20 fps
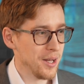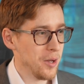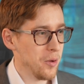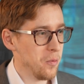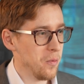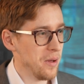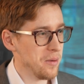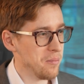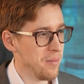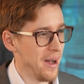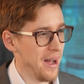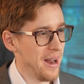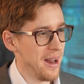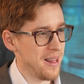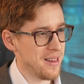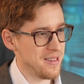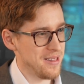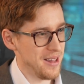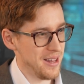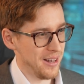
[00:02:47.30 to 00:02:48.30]
when buying
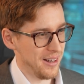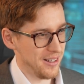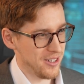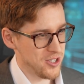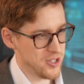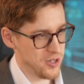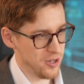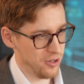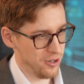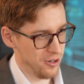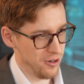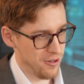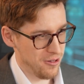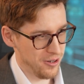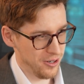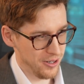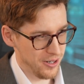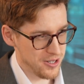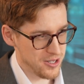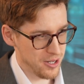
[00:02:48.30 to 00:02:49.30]
things? Sure,
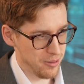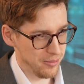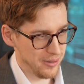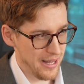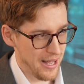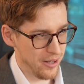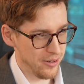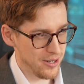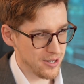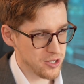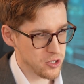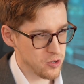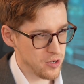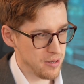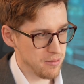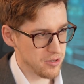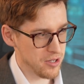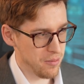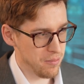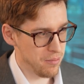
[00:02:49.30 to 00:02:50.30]
there are some loud
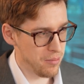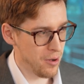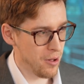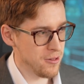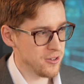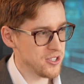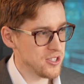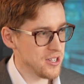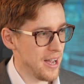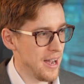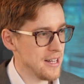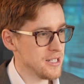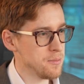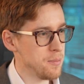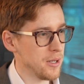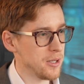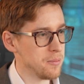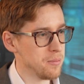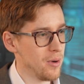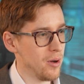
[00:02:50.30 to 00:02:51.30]
extremes on both sides,
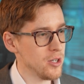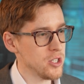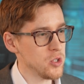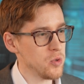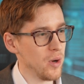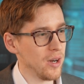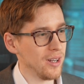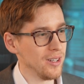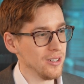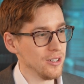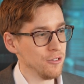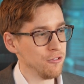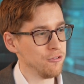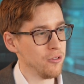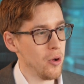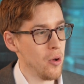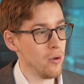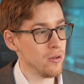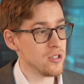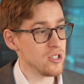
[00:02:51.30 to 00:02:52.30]
but most regular
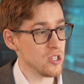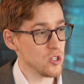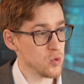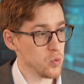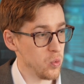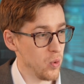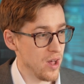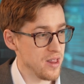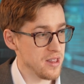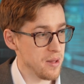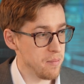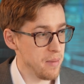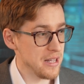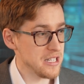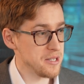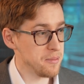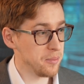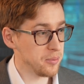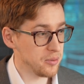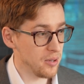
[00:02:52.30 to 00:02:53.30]
folks just want the
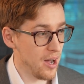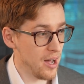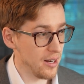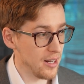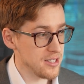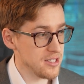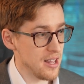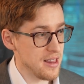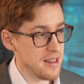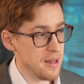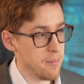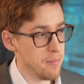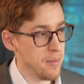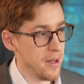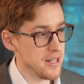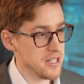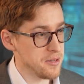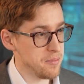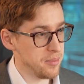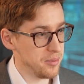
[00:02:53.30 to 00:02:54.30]
best products at the
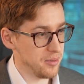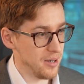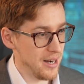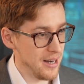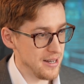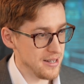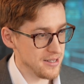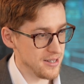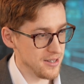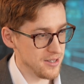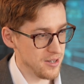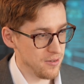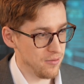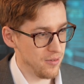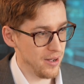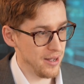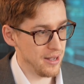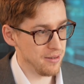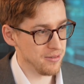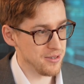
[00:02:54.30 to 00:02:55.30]
best prices. If
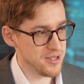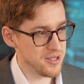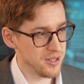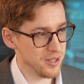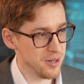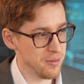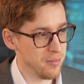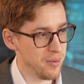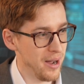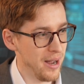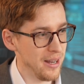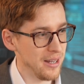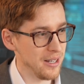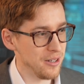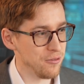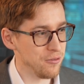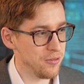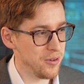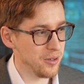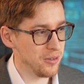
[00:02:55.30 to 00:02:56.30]
I ever start buying
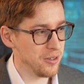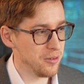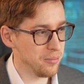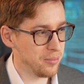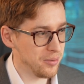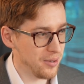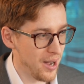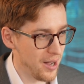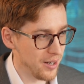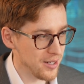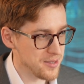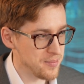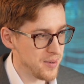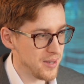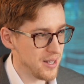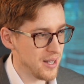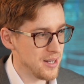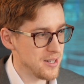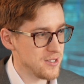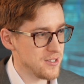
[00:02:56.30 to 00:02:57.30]
inferior products
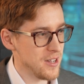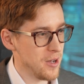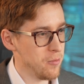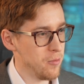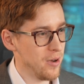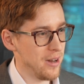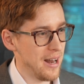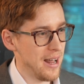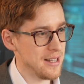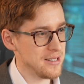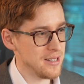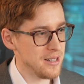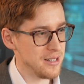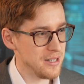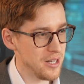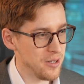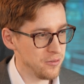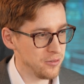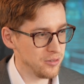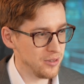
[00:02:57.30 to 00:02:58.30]
because someone has a
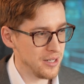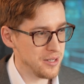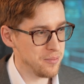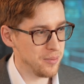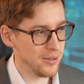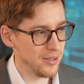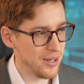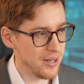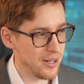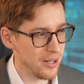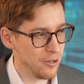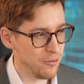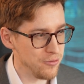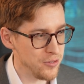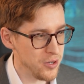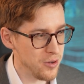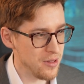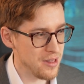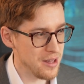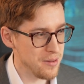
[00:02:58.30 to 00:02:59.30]
different political
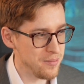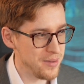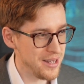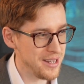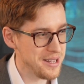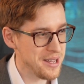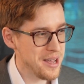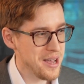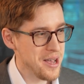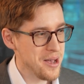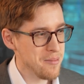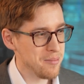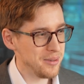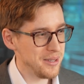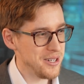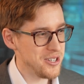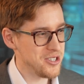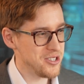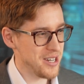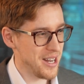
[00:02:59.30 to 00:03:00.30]
view than me,
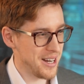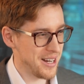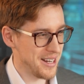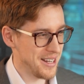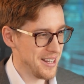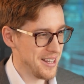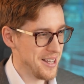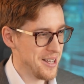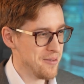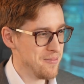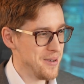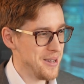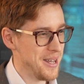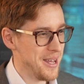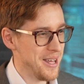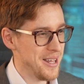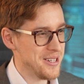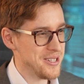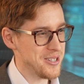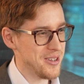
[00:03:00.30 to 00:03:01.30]
please check me
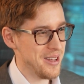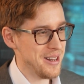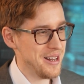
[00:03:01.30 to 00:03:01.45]
into an